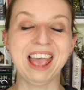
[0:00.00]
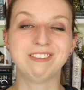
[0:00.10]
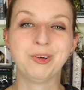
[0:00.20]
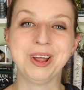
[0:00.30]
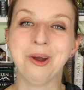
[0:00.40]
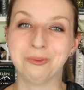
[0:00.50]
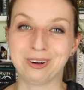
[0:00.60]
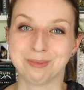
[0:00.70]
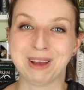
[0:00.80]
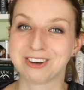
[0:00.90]
Hey everyone,
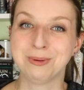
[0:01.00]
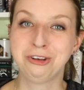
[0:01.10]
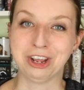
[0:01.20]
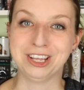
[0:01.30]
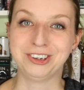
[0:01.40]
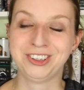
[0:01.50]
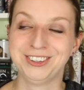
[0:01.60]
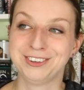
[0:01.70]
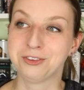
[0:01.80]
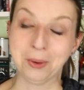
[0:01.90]
welcome back to my
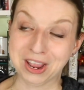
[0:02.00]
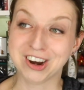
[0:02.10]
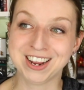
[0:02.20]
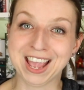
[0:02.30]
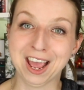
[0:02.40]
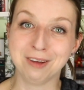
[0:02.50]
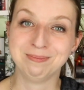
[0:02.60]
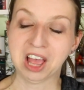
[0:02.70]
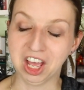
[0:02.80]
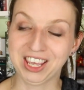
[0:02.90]
channel. So here I
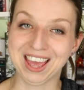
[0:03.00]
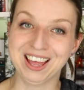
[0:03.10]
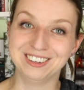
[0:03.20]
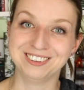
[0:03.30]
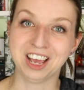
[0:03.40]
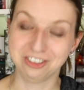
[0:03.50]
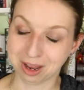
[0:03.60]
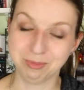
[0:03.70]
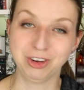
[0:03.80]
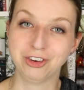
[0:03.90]
am, again,
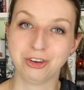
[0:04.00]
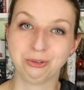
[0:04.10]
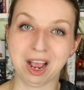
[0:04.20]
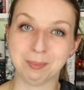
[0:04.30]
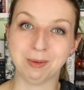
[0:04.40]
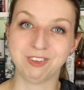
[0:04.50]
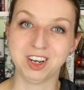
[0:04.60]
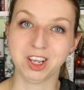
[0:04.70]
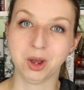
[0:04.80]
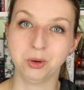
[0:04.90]
attempting to do wrap-up
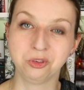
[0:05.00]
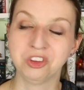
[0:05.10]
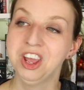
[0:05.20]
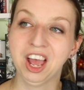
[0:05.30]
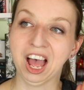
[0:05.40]
videos.